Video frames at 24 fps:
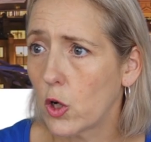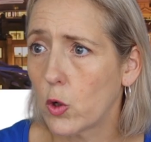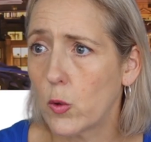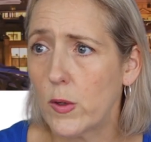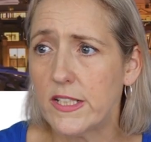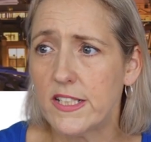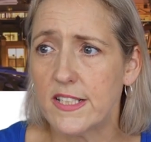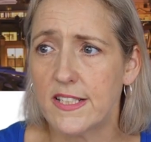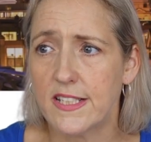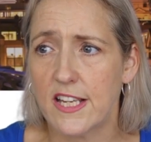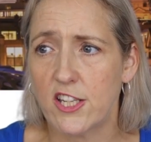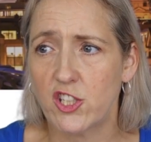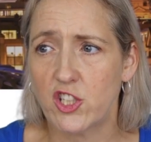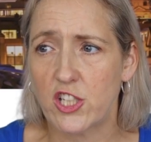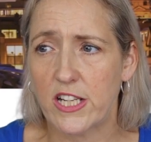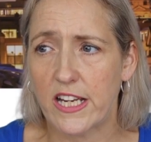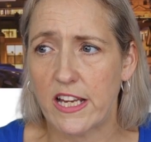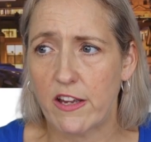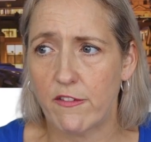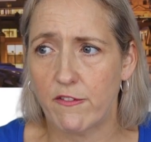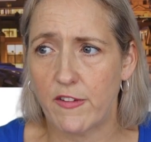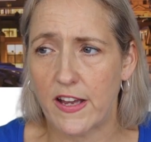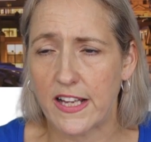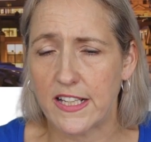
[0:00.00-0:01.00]

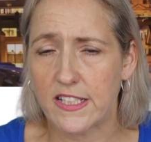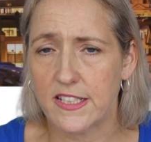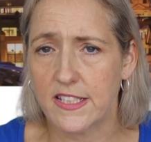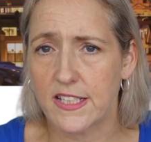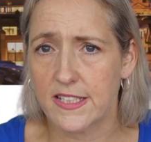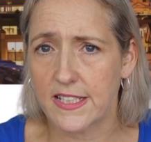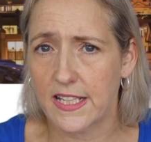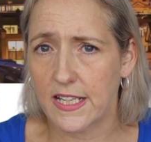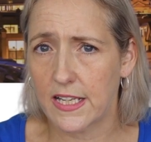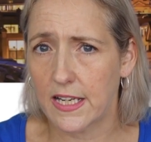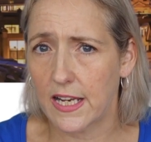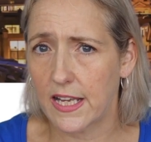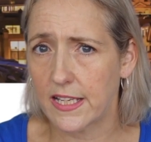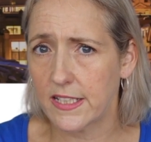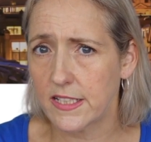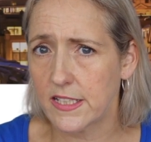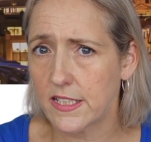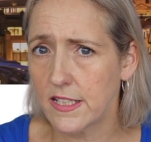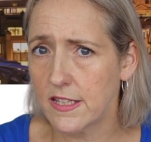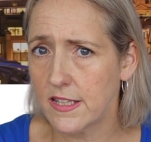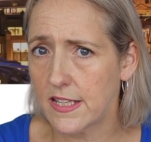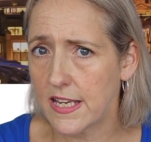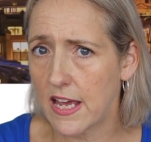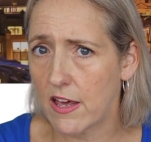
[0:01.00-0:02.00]
Quintessentially Events is in
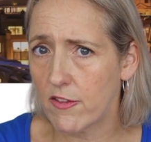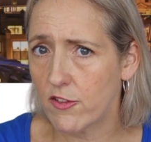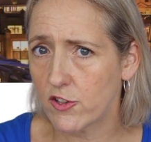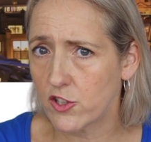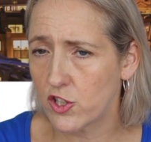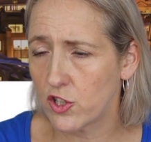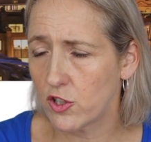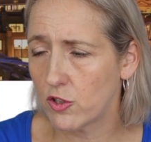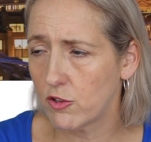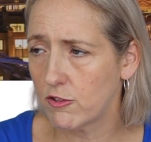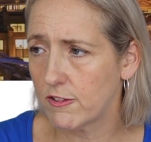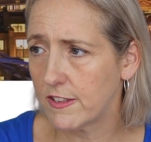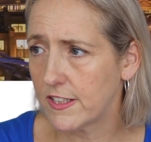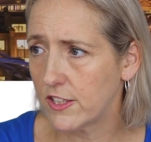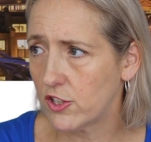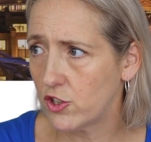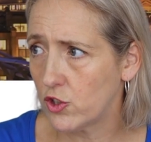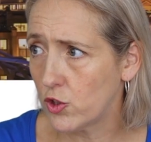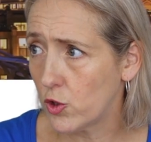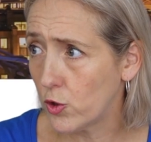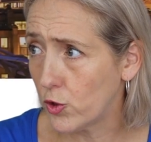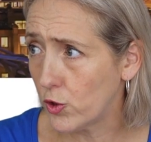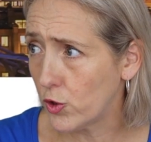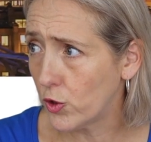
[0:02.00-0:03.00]
London, the other two are
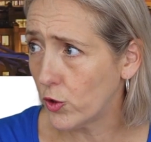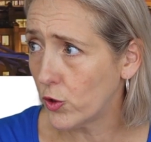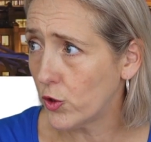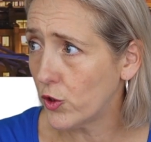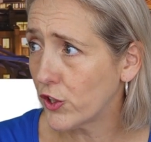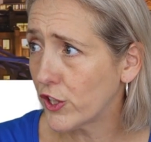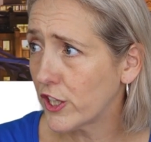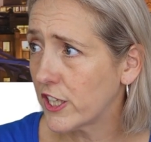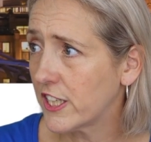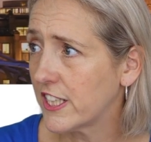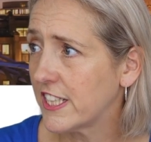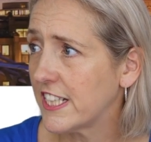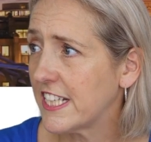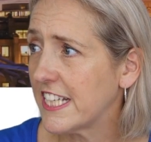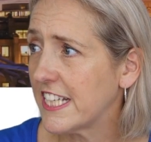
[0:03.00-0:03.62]
in New York.